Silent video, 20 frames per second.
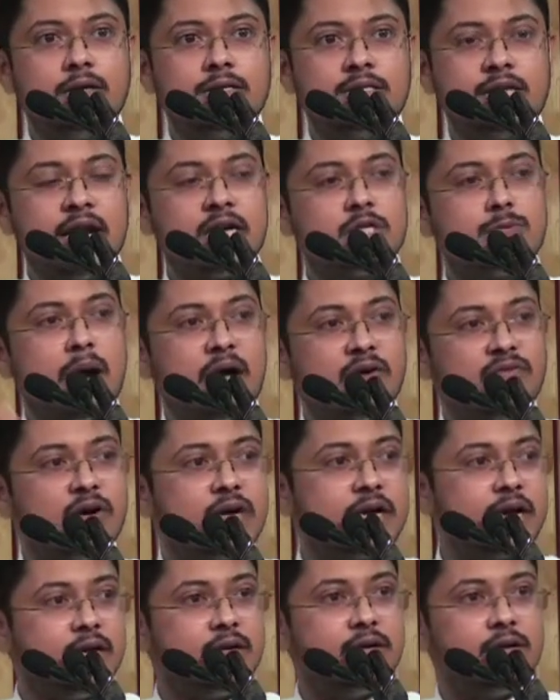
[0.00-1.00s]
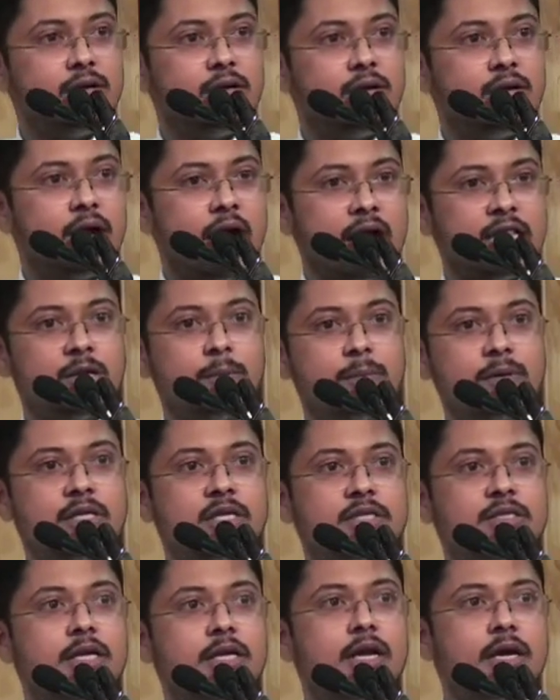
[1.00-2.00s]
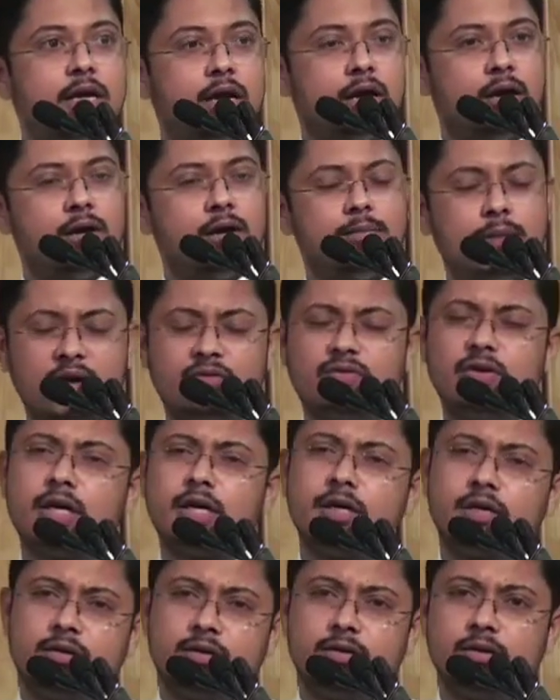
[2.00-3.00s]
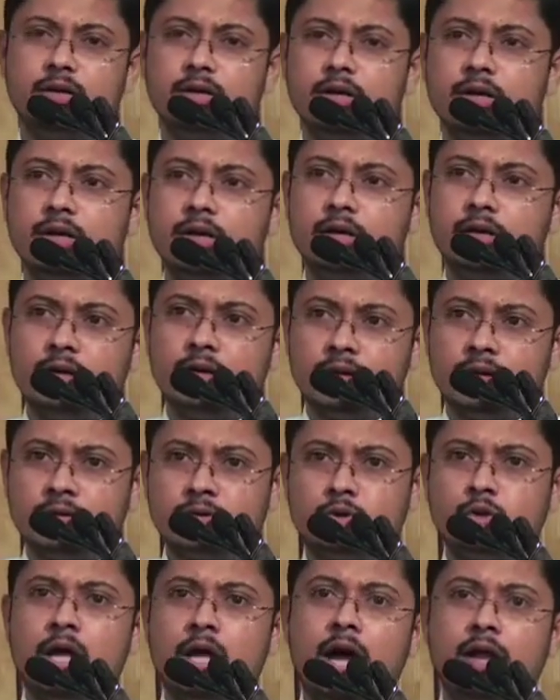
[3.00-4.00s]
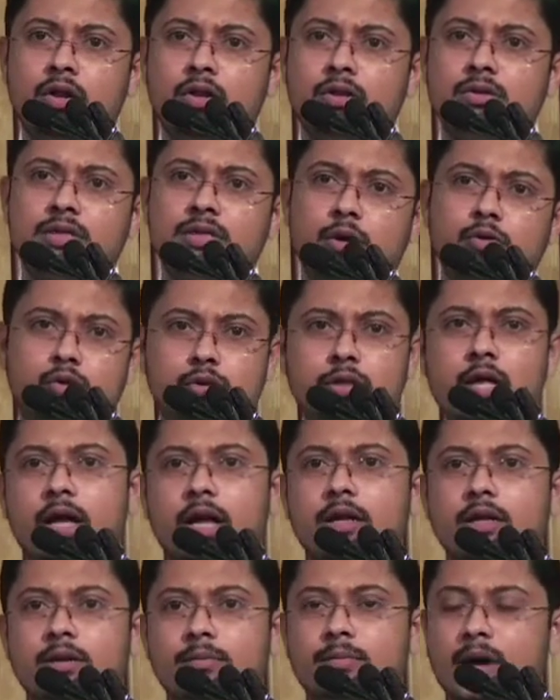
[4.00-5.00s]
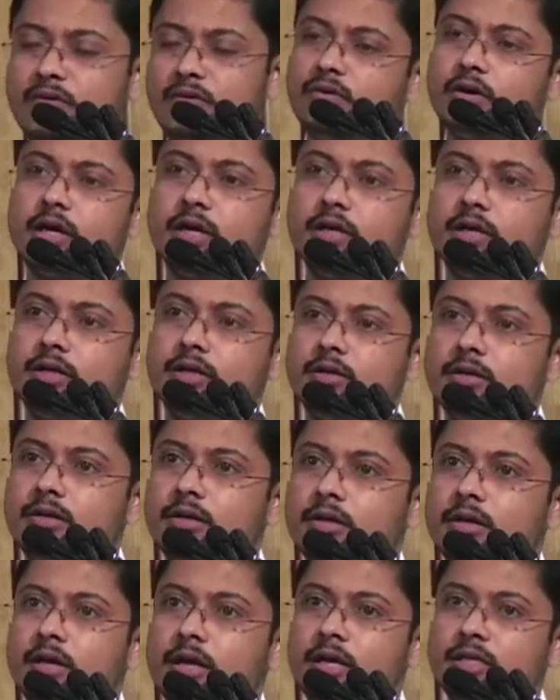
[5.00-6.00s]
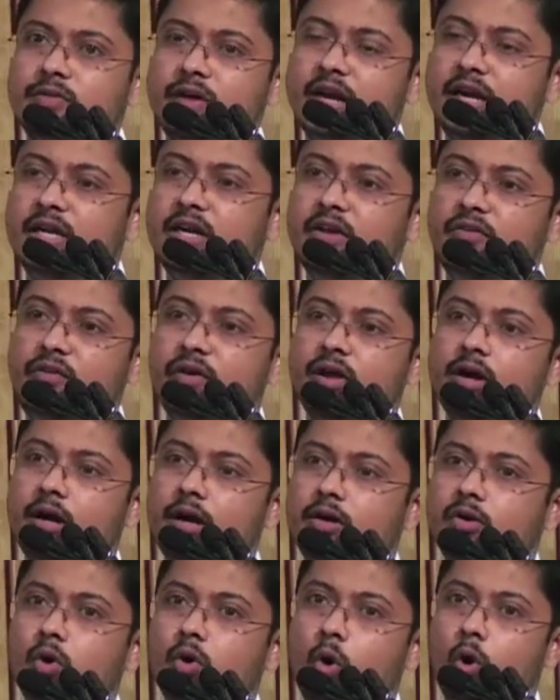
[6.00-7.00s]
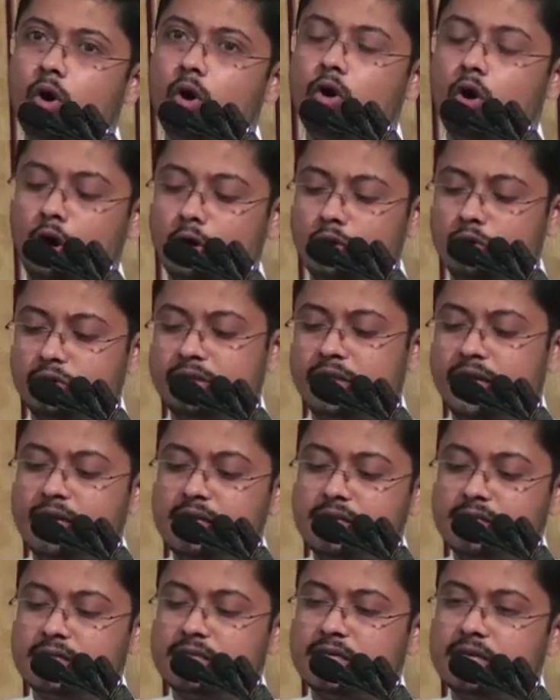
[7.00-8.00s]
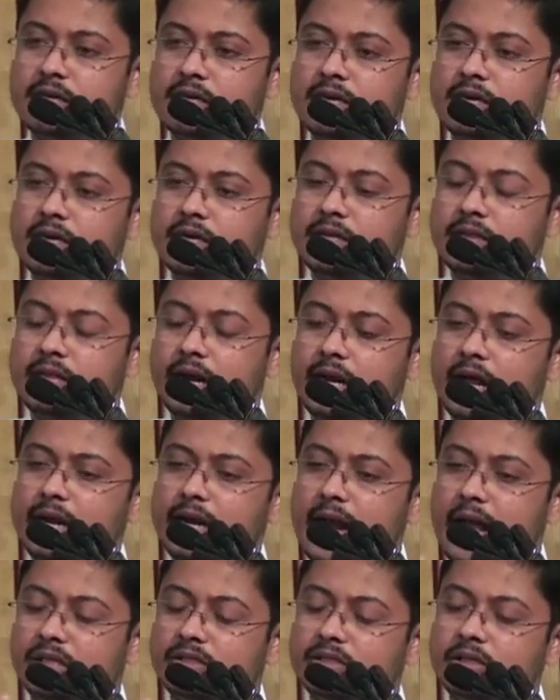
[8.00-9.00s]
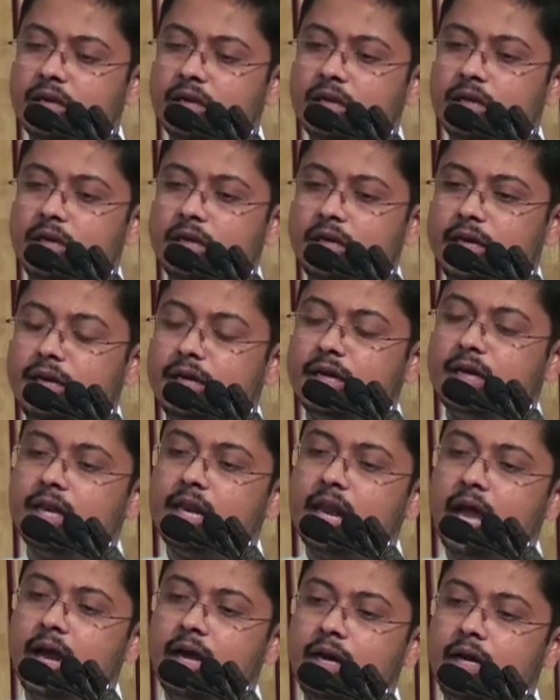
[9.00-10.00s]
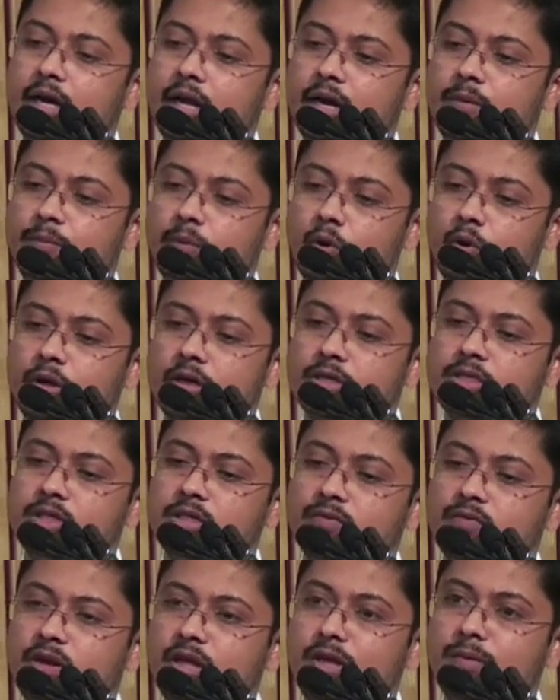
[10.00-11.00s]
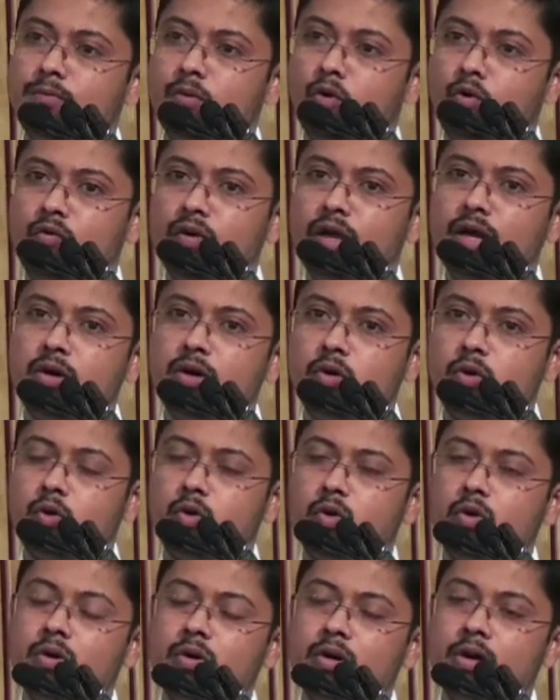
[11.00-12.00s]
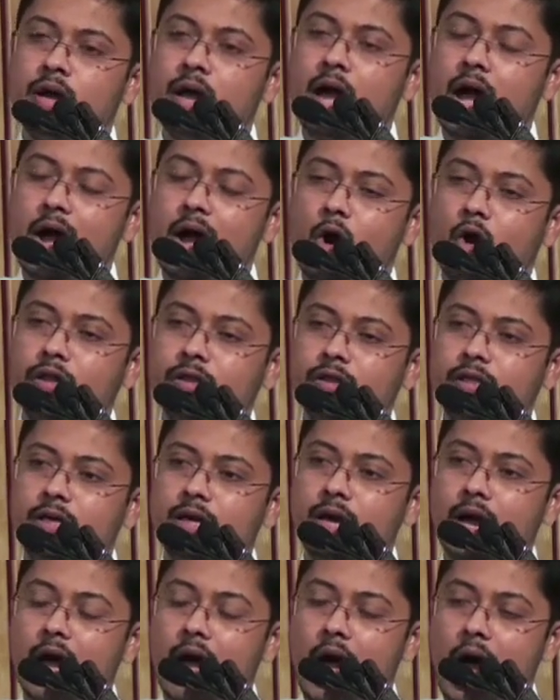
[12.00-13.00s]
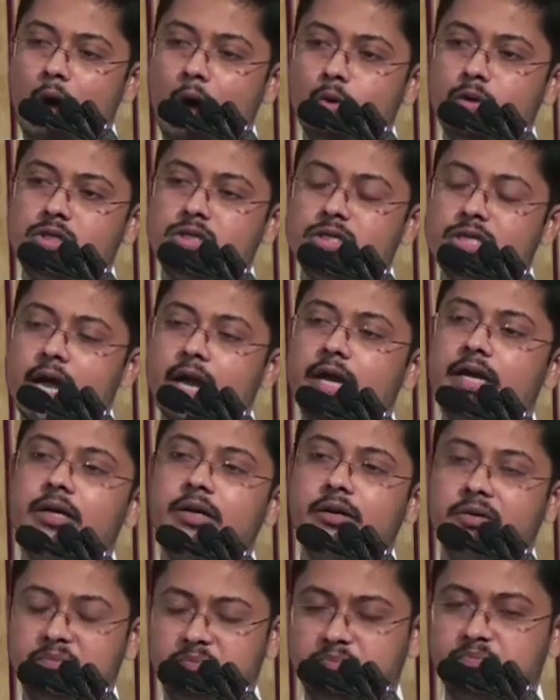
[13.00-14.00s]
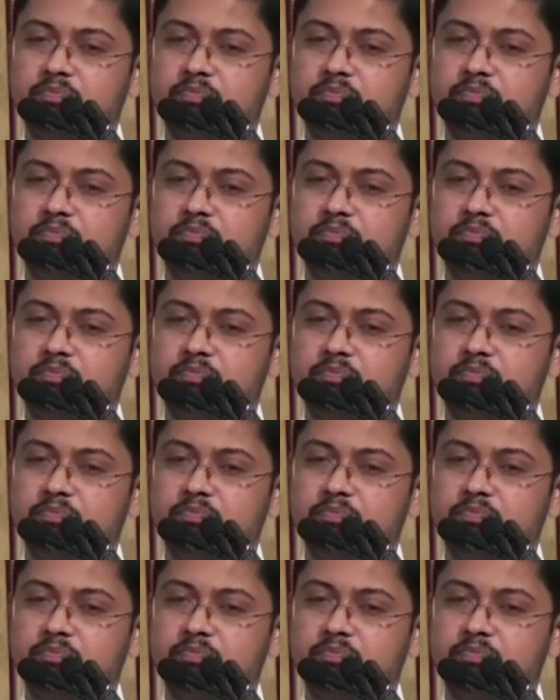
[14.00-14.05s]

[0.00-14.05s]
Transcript: States bifurcate. Andhra Pradesh, Telangana, bifurcated. Sudan, South Sudan, bifurcated. It's very difficult to hold on to things that are naturally inclined and progressively moving on the outside.